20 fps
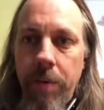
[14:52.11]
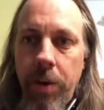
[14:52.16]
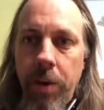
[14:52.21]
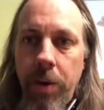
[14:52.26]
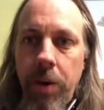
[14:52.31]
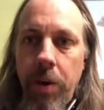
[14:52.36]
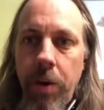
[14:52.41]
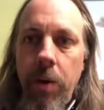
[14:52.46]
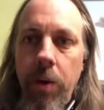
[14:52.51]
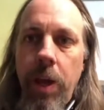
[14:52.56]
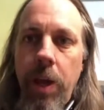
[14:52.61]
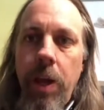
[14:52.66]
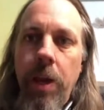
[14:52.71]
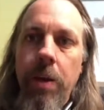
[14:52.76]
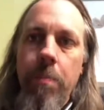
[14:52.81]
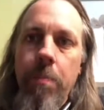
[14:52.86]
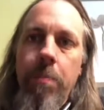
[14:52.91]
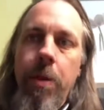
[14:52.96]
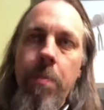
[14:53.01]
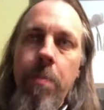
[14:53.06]
you know,
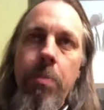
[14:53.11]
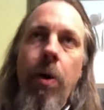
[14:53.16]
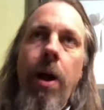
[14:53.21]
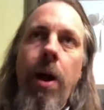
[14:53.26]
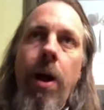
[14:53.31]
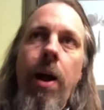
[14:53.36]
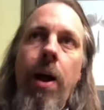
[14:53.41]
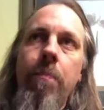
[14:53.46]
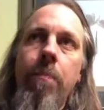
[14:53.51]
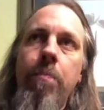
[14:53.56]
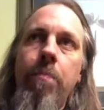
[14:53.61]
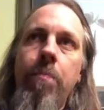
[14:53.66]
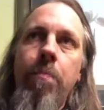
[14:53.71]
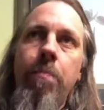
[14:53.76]
and people have,